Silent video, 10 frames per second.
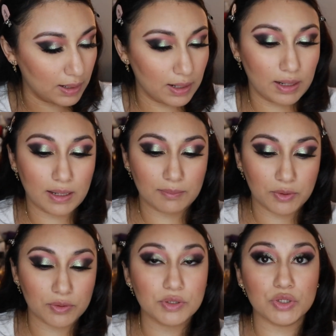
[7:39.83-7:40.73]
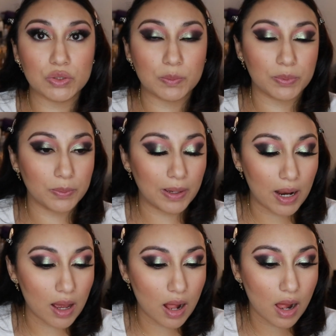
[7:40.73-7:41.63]
And I'm going to
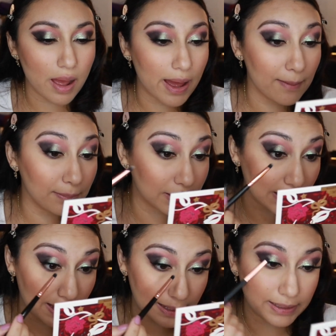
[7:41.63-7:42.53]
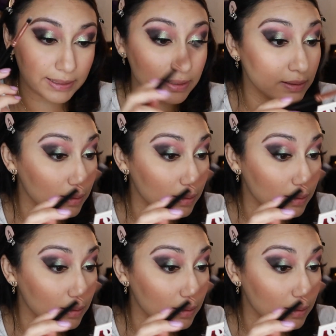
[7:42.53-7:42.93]
apply it